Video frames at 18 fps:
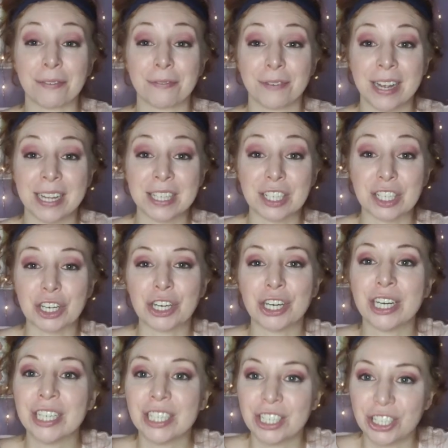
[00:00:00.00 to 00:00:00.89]
friends,
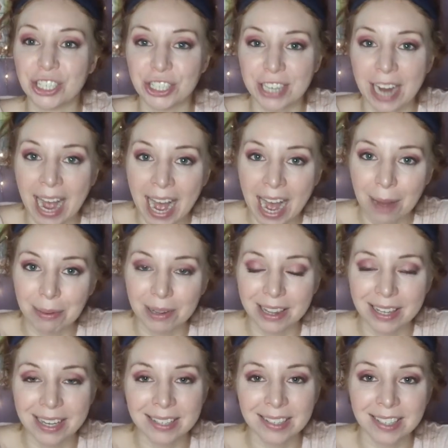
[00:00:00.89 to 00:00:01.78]
good
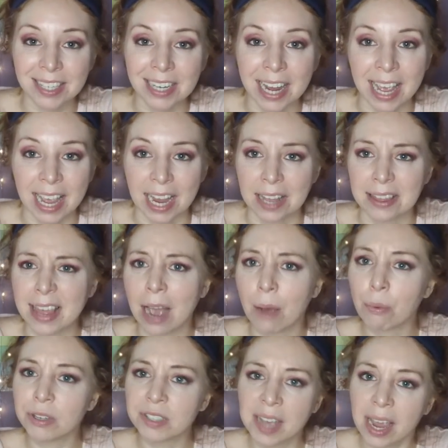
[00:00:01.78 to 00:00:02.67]
job listening.
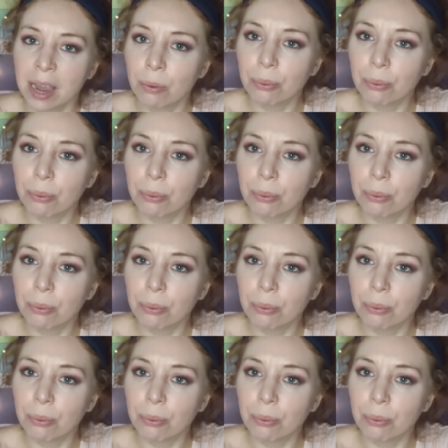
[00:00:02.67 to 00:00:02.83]
That was a